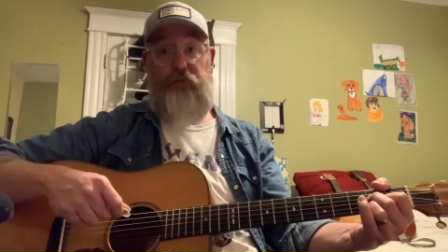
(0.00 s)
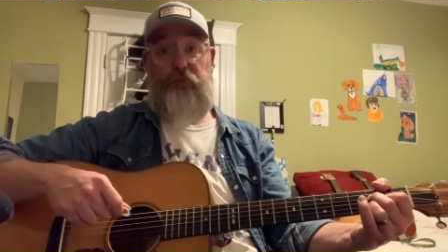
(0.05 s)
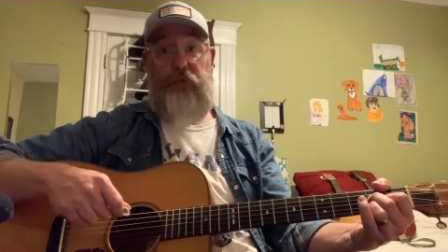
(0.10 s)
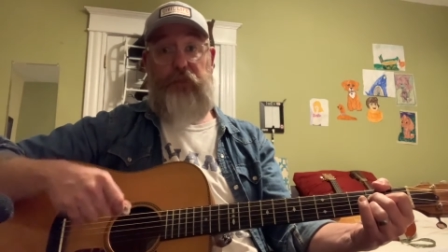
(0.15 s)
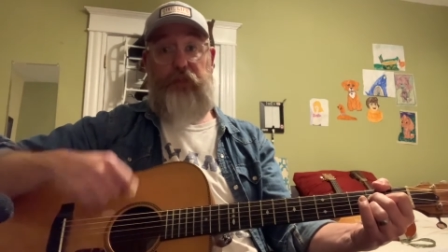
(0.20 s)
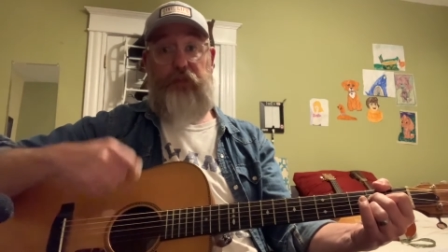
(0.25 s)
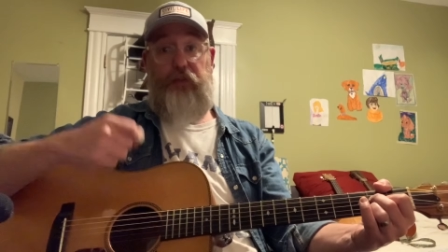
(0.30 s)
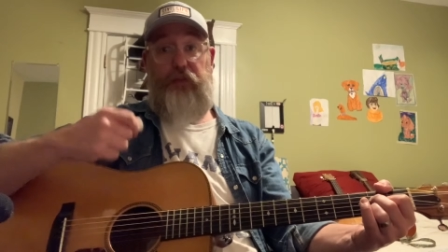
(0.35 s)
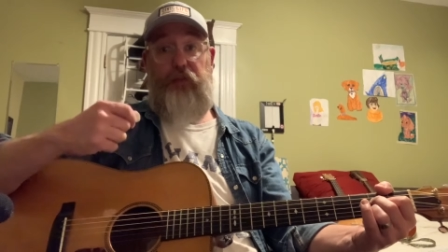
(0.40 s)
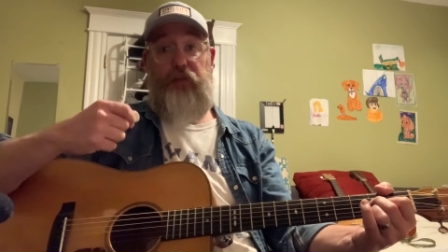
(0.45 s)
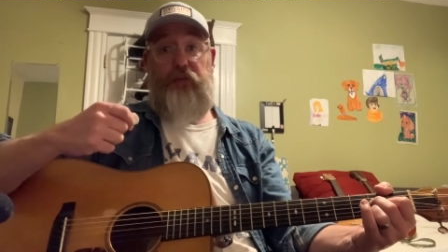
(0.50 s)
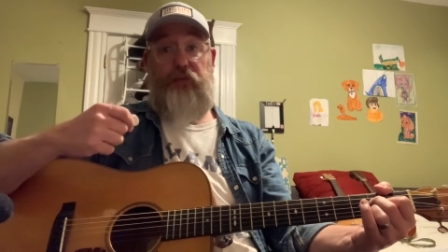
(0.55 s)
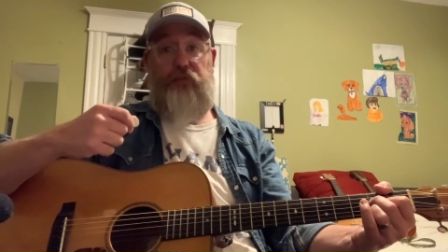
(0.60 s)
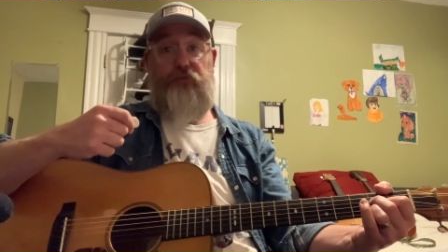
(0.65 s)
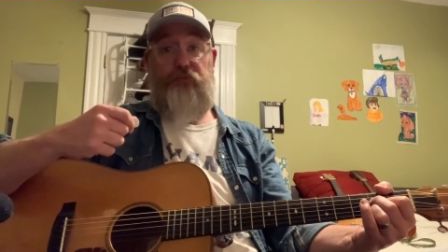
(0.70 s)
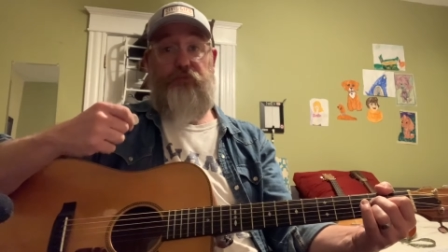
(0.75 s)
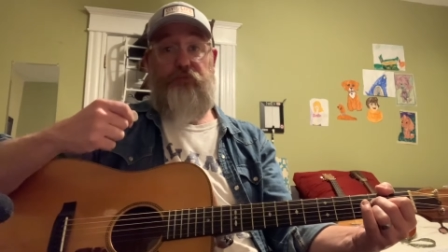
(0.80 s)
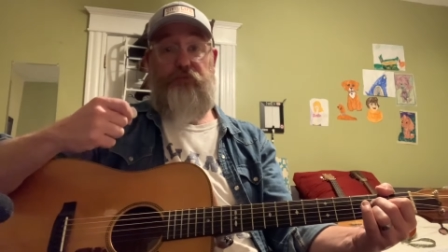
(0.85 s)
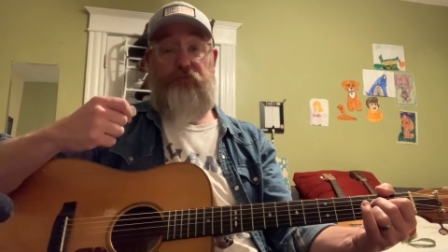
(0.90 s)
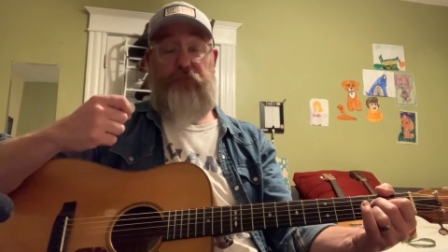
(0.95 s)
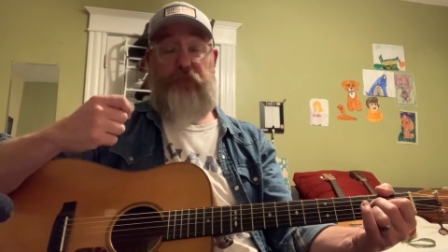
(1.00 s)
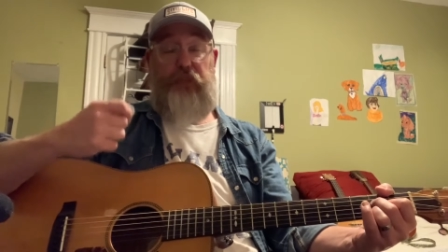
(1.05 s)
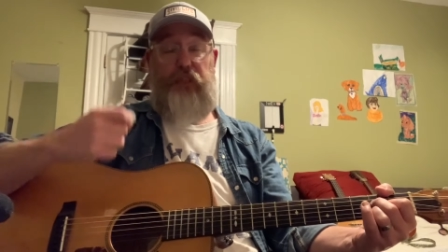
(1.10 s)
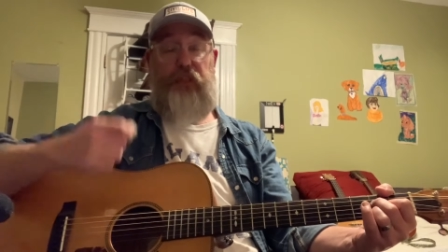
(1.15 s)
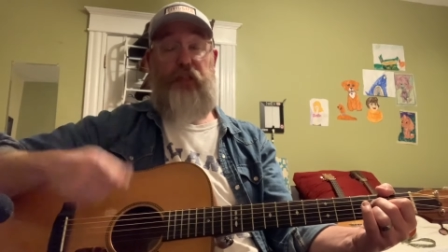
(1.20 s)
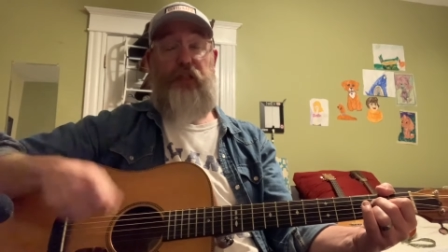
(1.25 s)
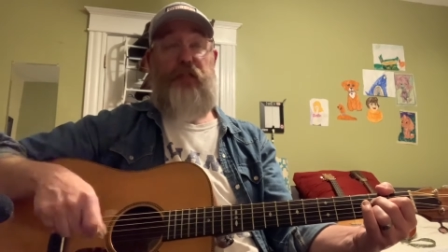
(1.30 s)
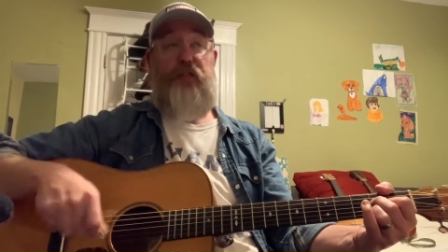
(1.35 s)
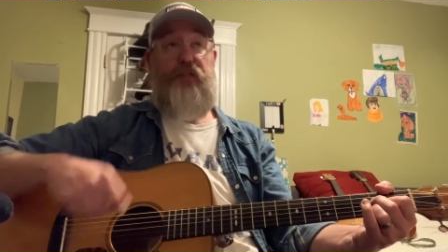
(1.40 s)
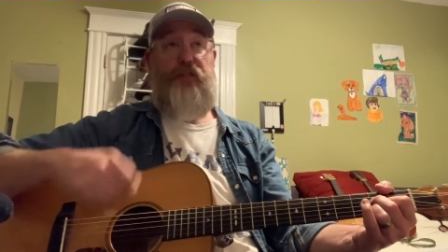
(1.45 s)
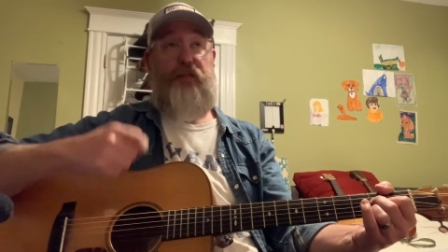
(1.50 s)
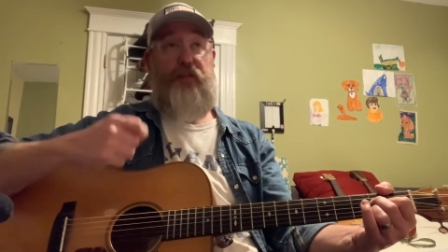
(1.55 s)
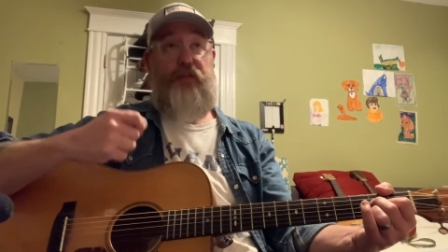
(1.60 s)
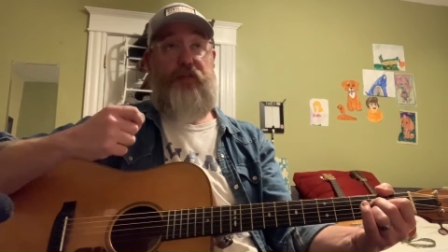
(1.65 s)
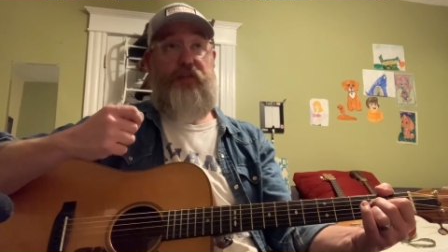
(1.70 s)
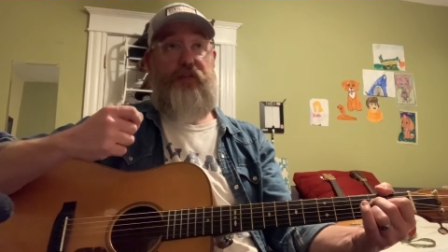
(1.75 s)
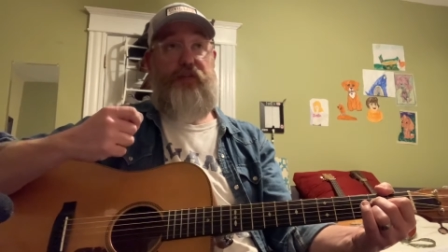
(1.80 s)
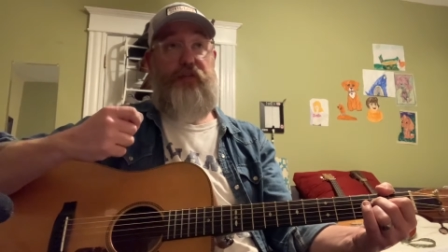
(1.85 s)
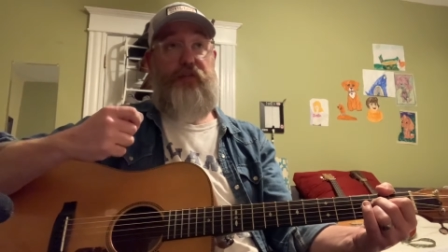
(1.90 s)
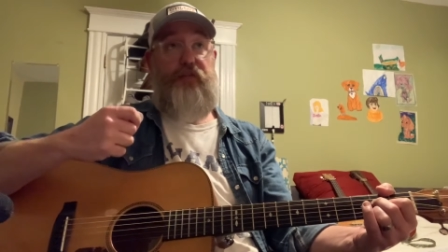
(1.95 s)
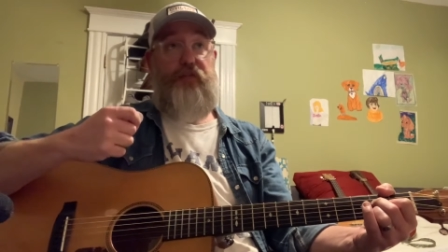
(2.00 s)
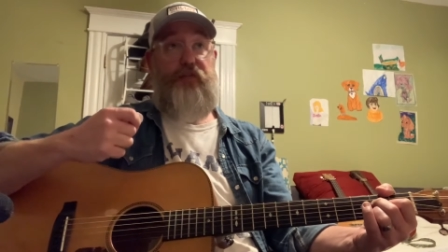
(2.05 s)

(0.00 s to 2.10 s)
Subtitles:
but just